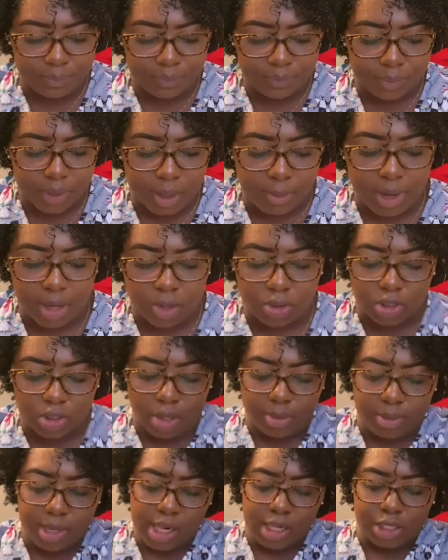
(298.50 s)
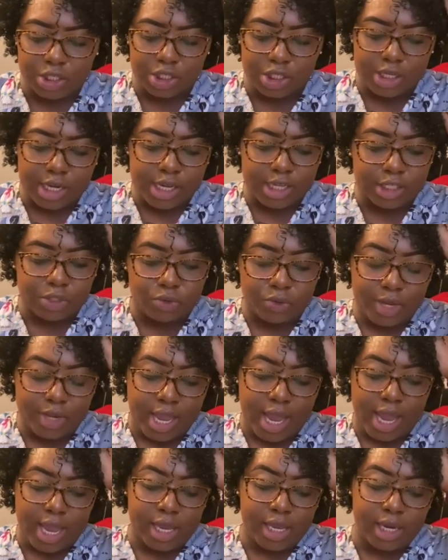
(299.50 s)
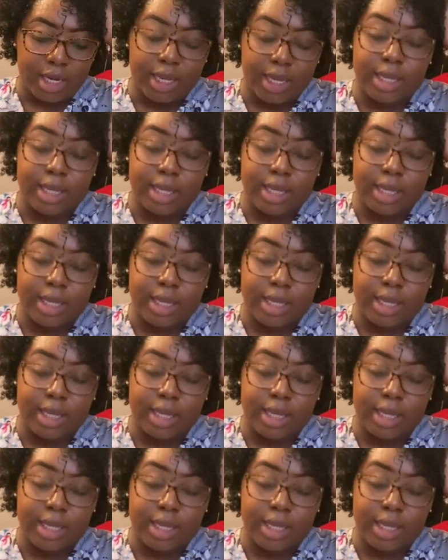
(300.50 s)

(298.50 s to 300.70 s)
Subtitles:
medical terminology tests, we had